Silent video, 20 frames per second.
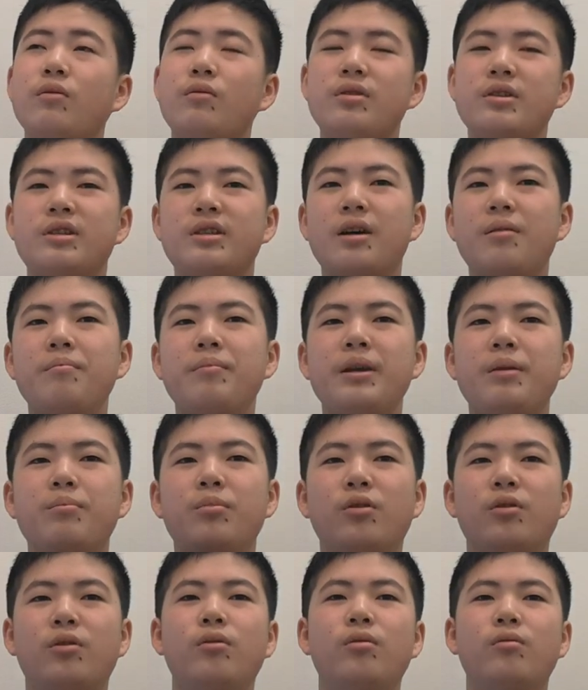some
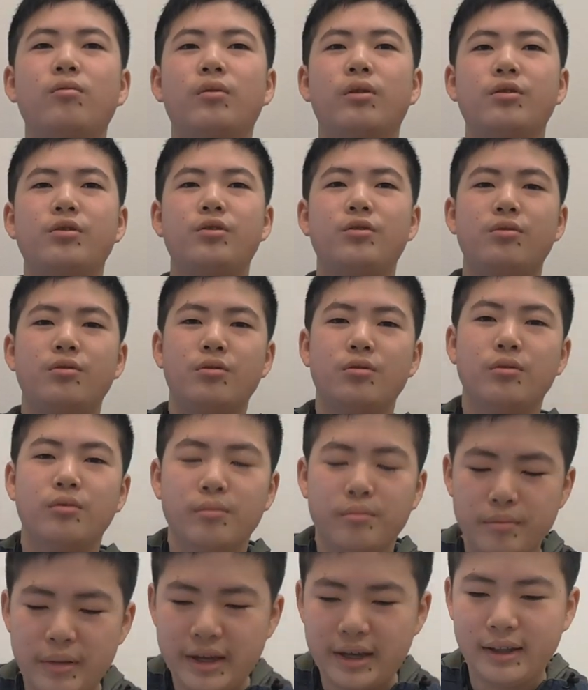people want to
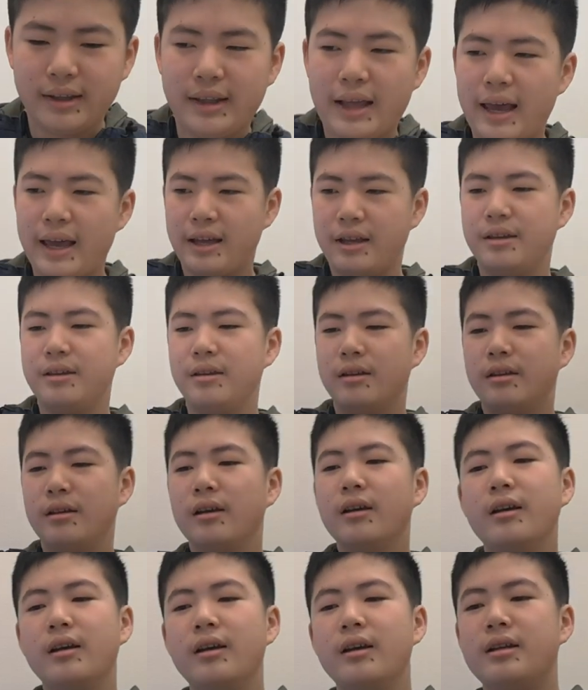make a land
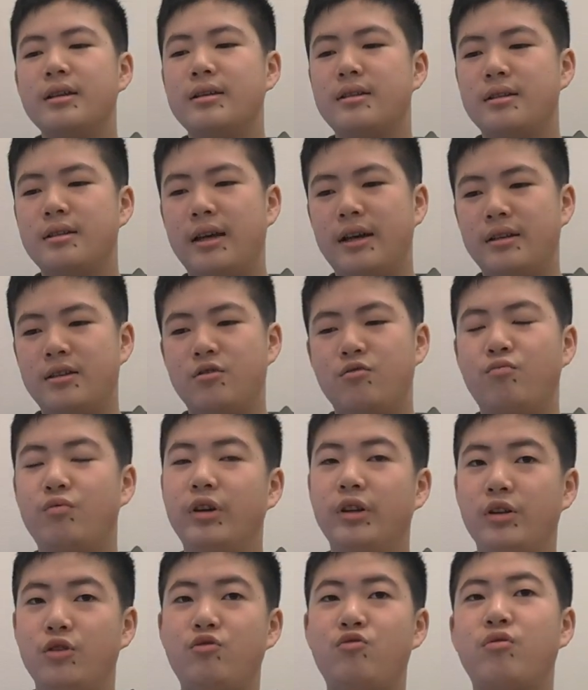that's
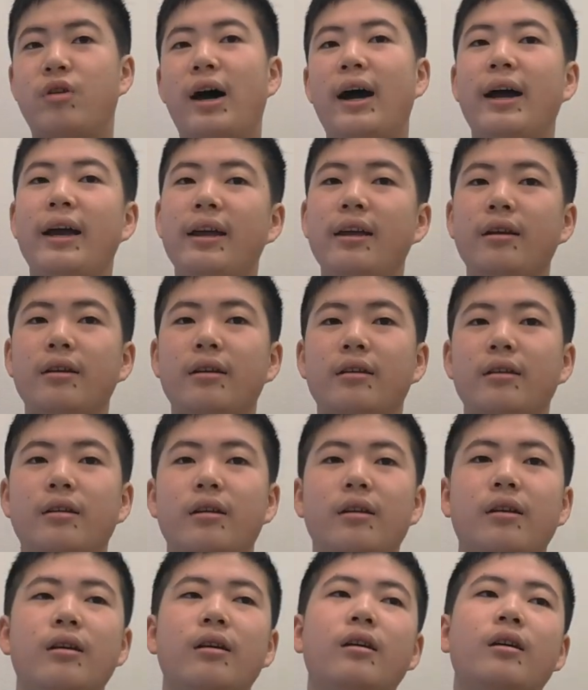really dry,
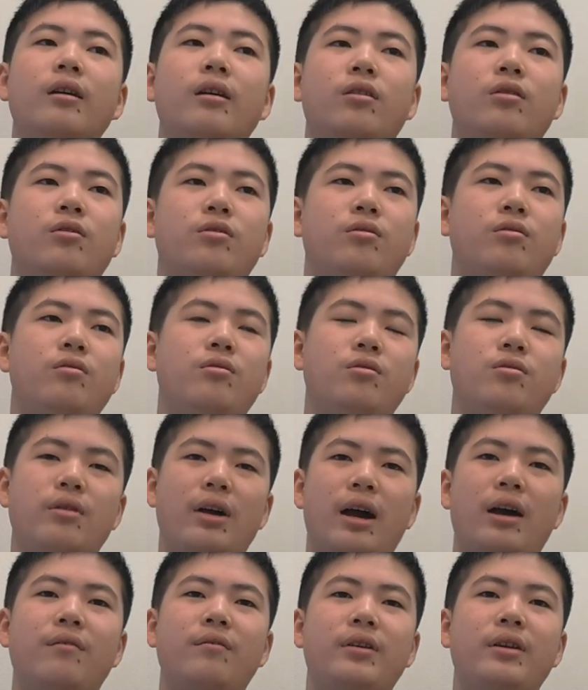to
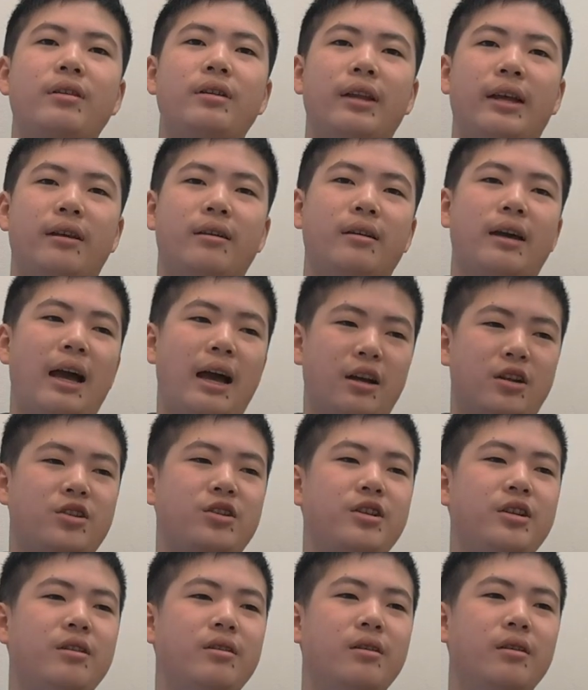have it
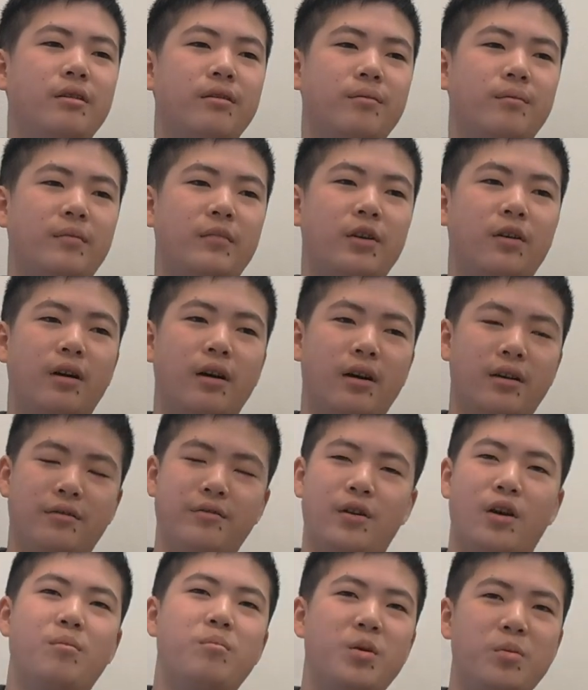actually
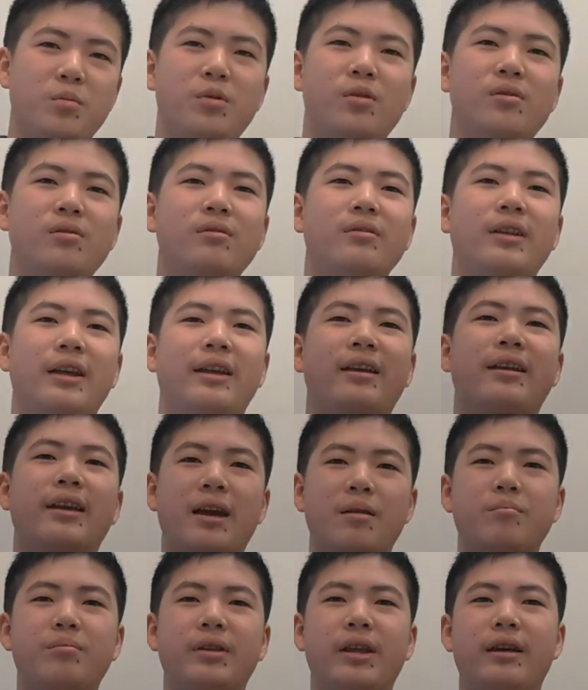farmable,
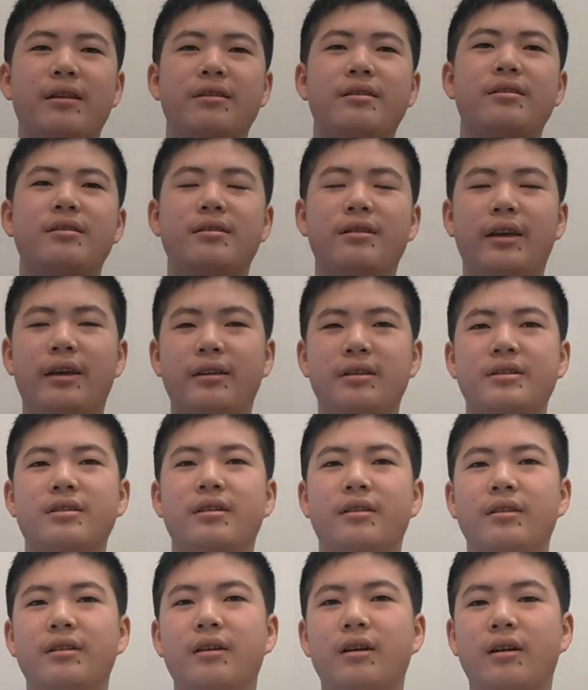can plant things
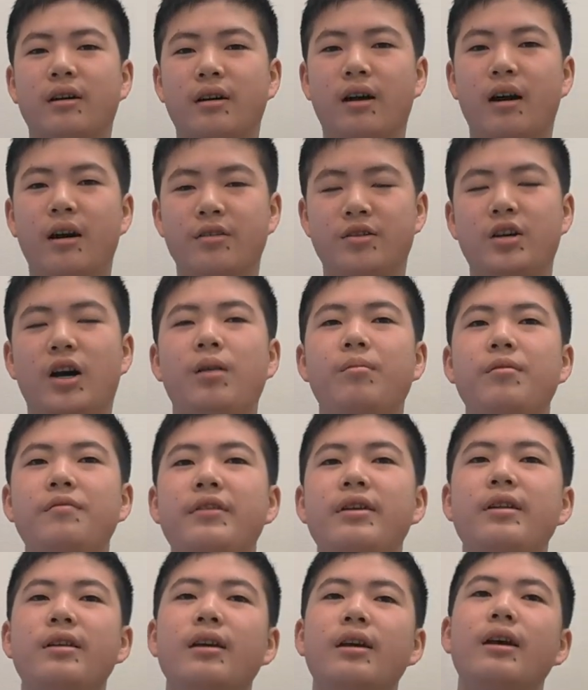on top of
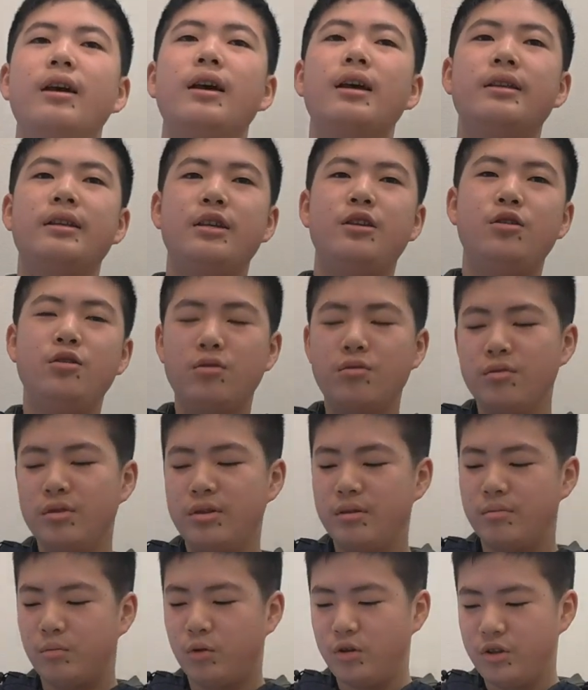it. They
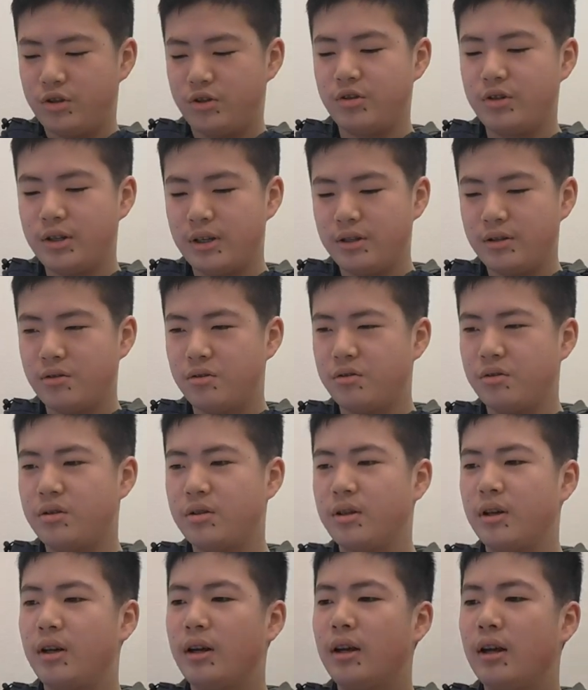use moisture sensors,
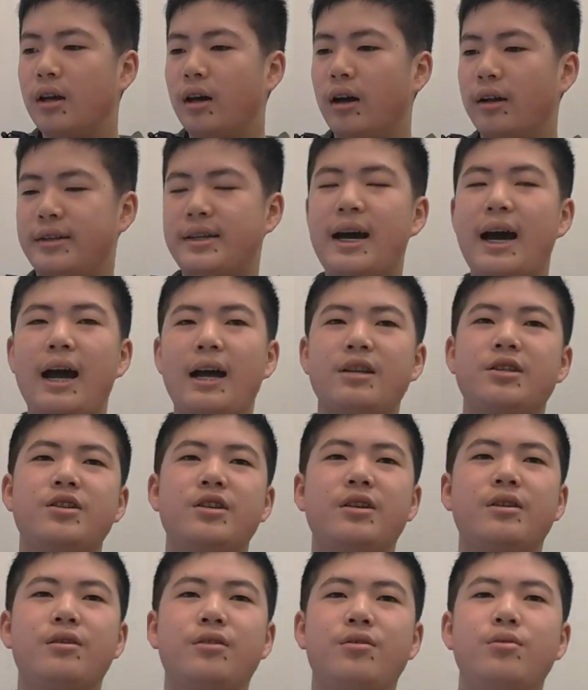attach
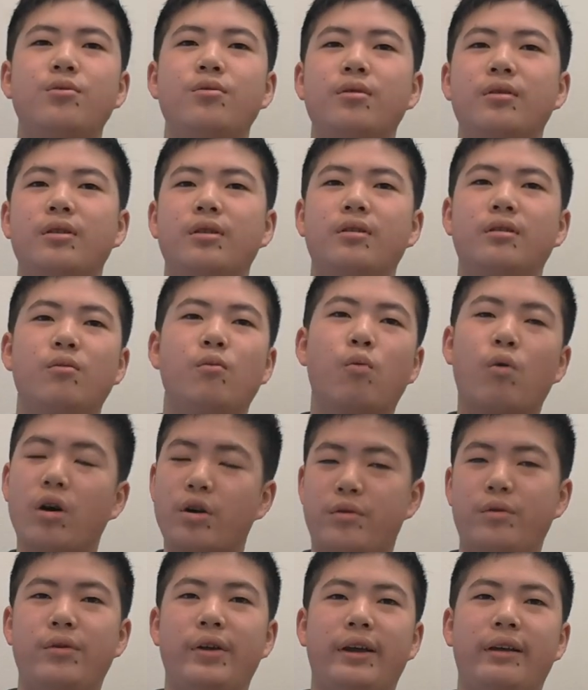it to a
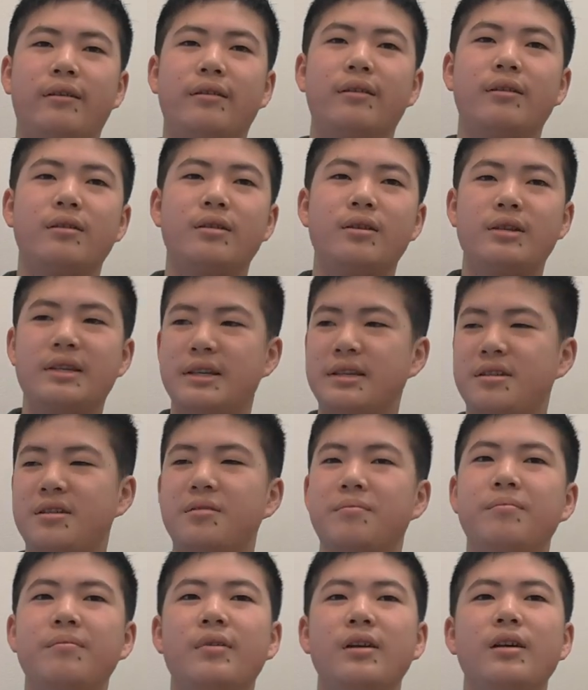watering
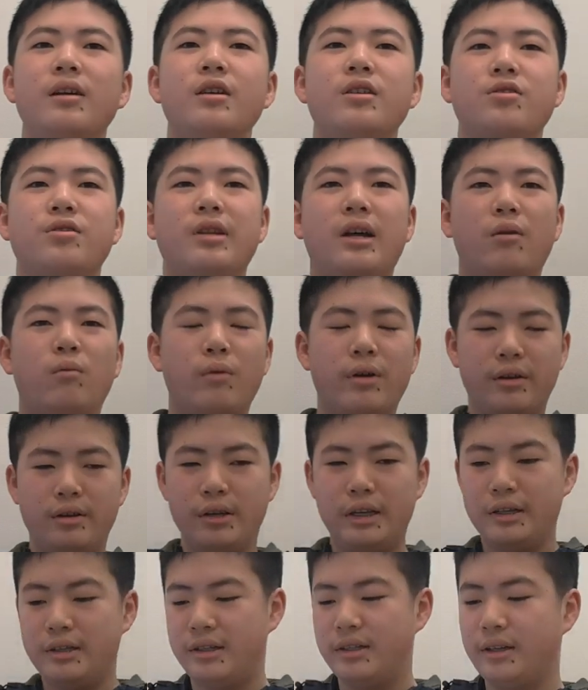system, so that when
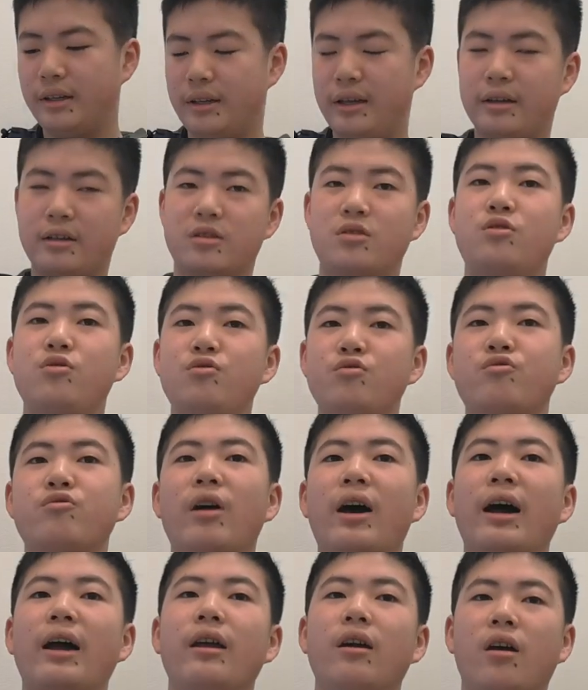it detects too
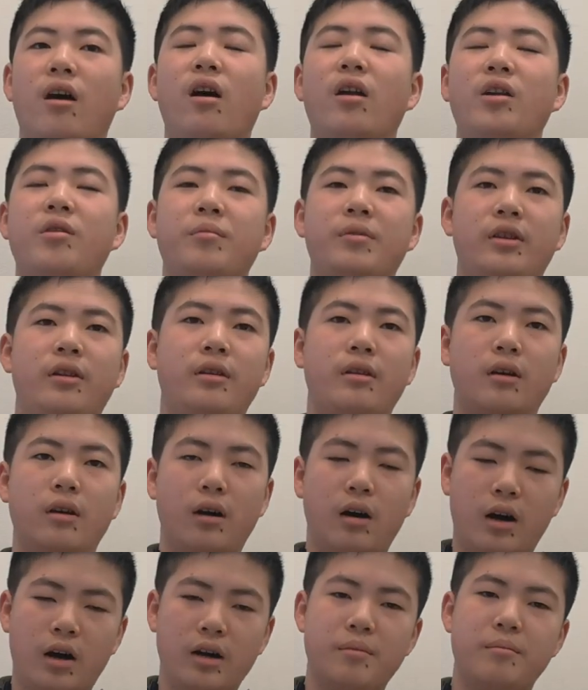dry, it
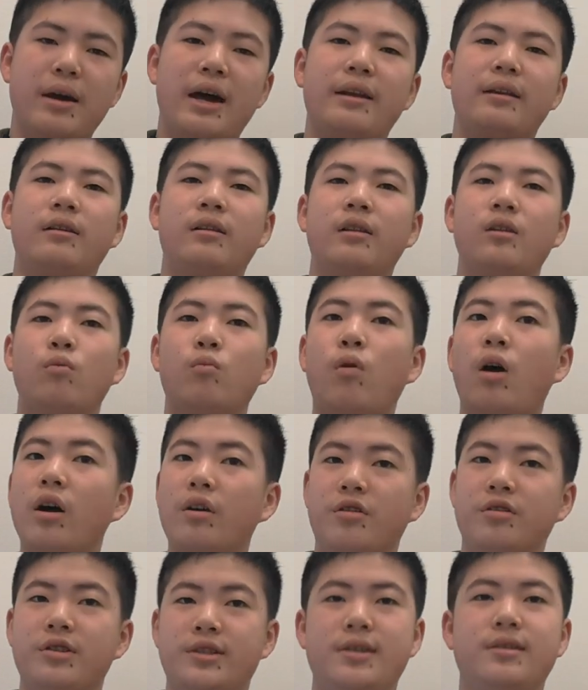automatically
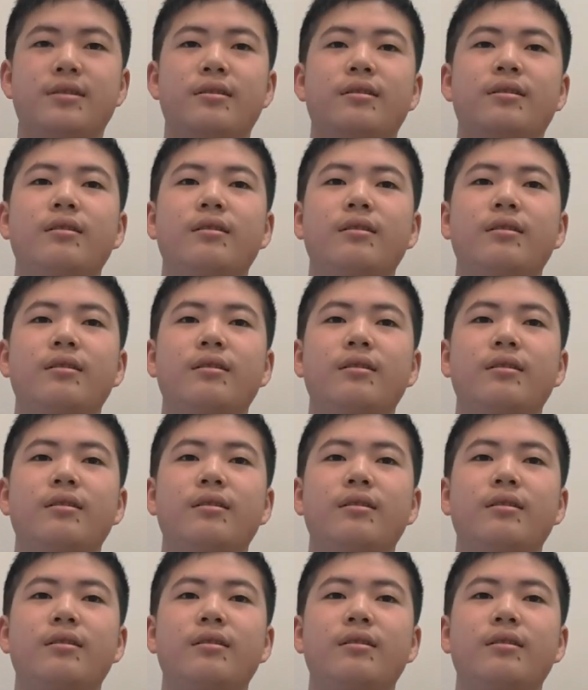waters it.